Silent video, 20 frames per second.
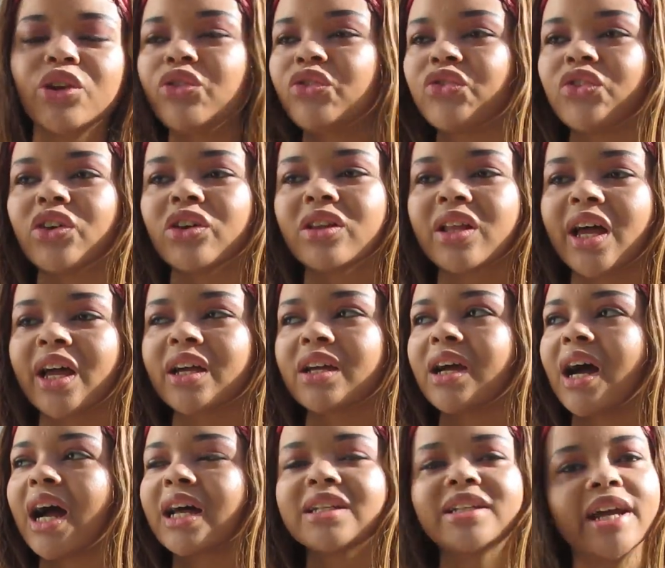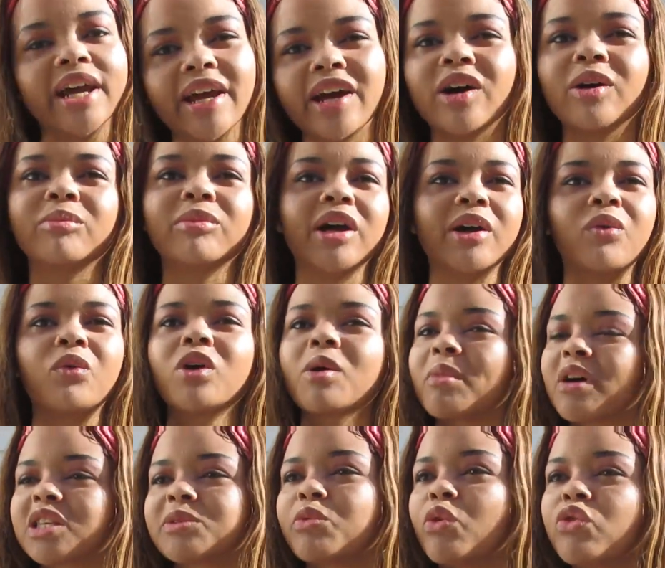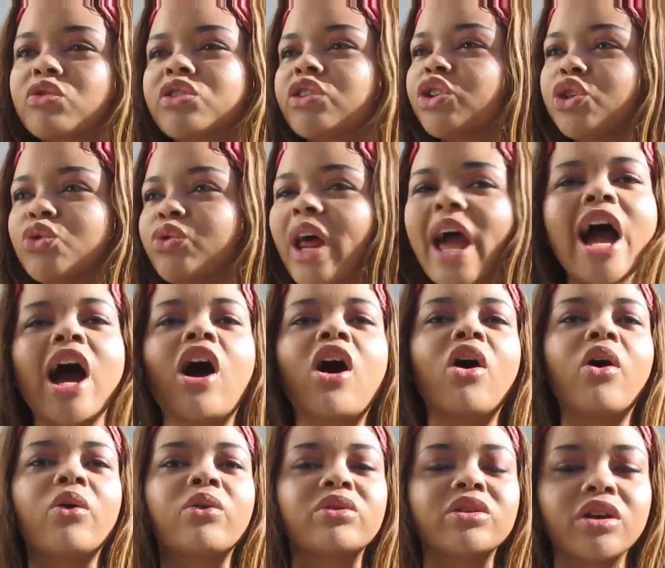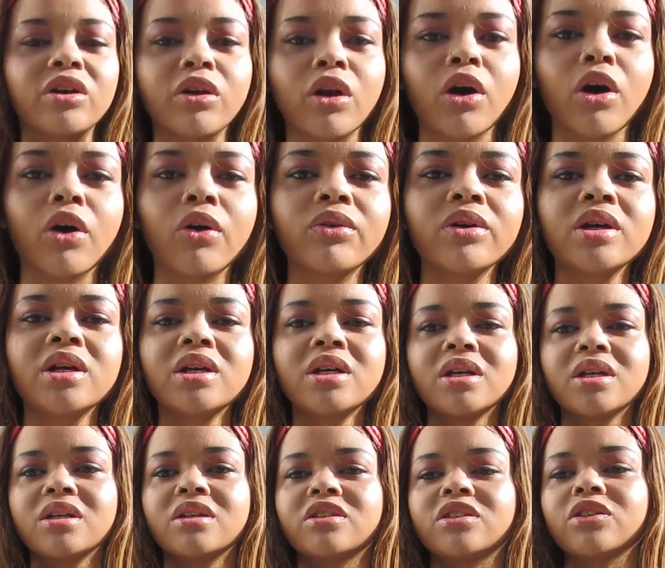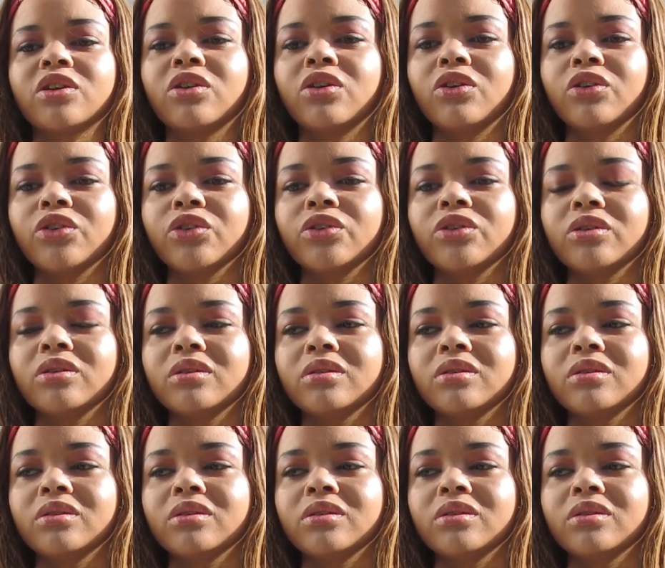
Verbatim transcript: you feel like god damn like what am i supposed to do now you know so